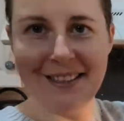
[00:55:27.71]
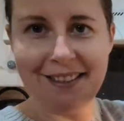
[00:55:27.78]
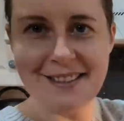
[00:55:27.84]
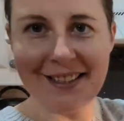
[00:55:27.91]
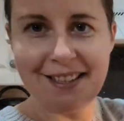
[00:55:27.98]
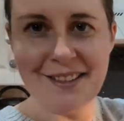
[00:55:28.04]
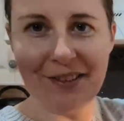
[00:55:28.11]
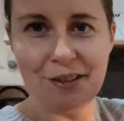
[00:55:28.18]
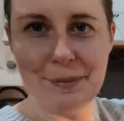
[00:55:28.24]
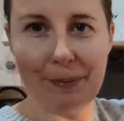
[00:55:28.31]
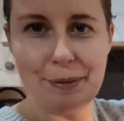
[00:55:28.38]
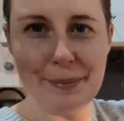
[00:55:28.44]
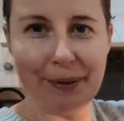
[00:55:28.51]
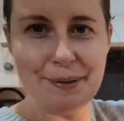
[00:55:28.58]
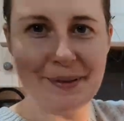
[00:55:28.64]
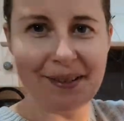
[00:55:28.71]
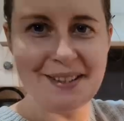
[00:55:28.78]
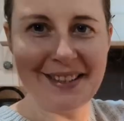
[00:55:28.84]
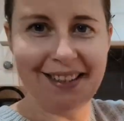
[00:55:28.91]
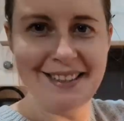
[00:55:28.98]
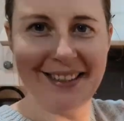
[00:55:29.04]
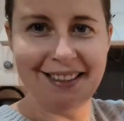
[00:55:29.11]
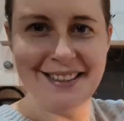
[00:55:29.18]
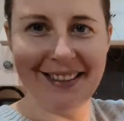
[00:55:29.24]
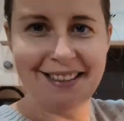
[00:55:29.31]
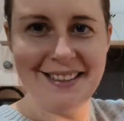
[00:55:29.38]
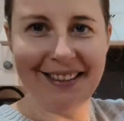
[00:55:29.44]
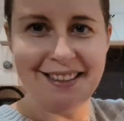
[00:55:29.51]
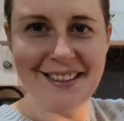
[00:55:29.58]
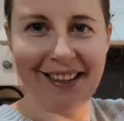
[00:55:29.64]
You see all the bubbles
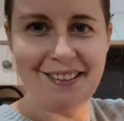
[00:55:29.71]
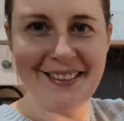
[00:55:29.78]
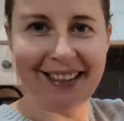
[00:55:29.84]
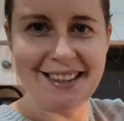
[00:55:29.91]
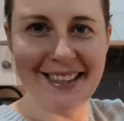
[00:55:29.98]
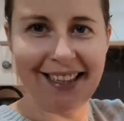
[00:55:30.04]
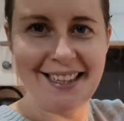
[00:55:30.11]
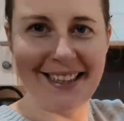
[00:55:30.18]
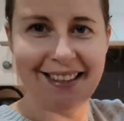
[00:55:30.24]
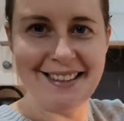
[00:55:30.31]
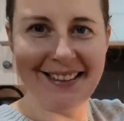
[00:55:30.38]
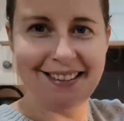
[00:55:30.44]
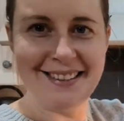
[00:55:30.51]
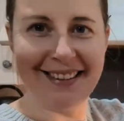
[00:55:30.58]
going there.